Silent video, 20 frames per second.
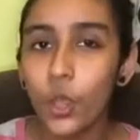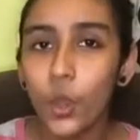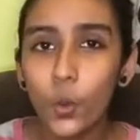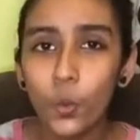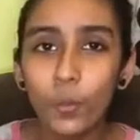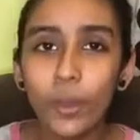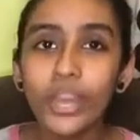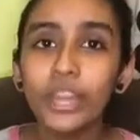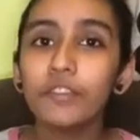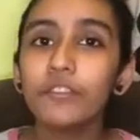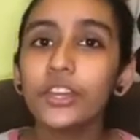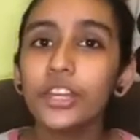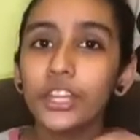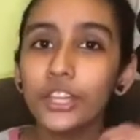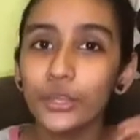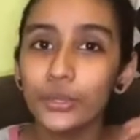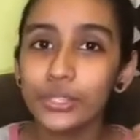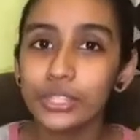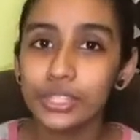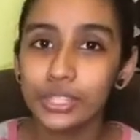Whenever
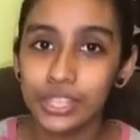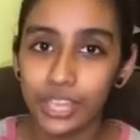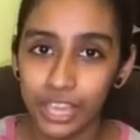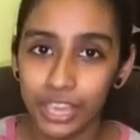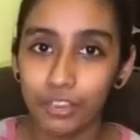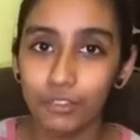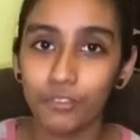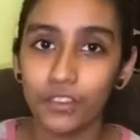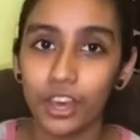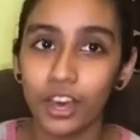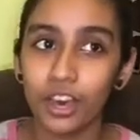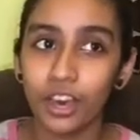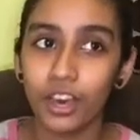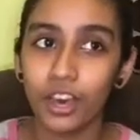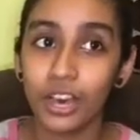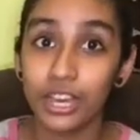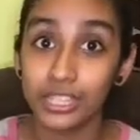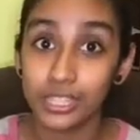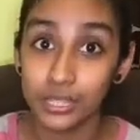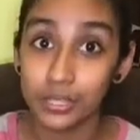you give
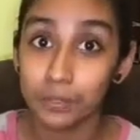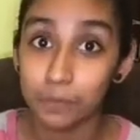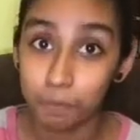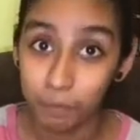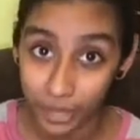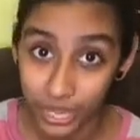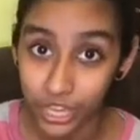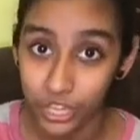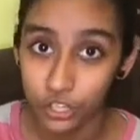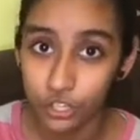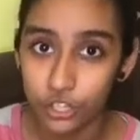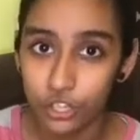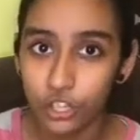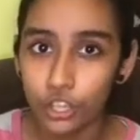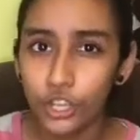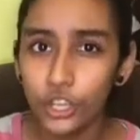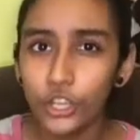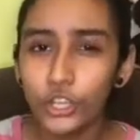a speech,